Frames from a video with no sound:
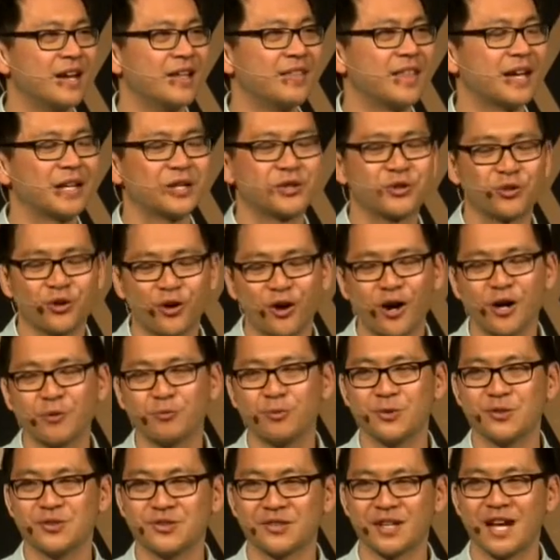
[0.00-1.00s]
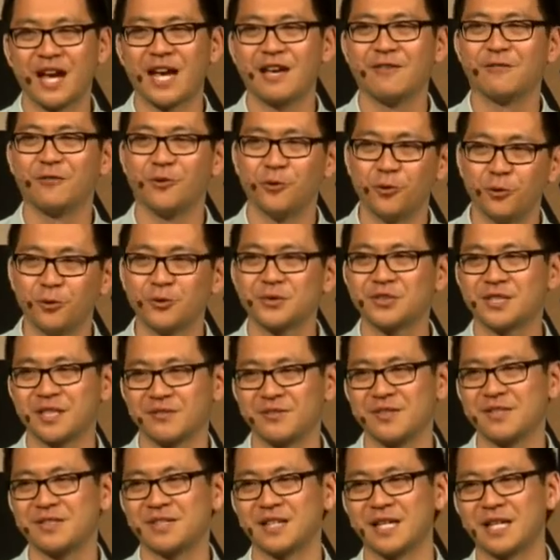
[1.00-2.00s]
that God would save all
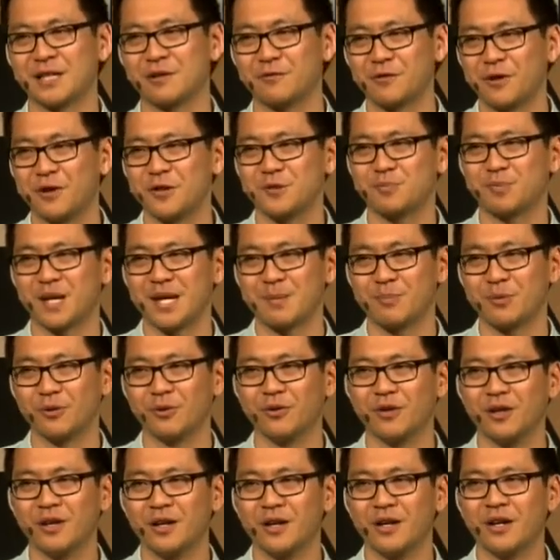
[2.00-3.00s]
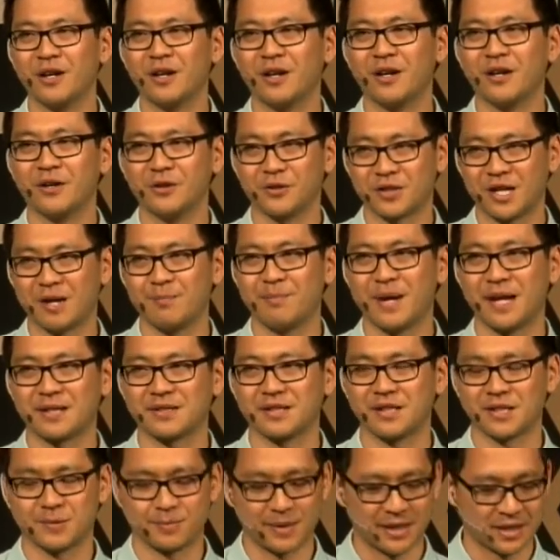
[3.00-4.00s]
17 of those people who come back
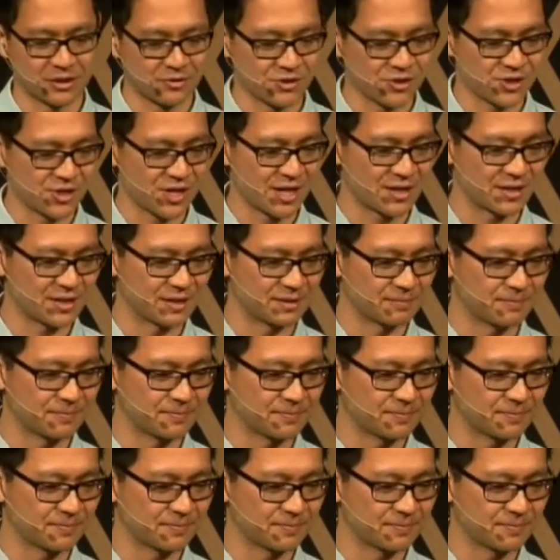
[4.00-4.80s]
to explaining Christianity.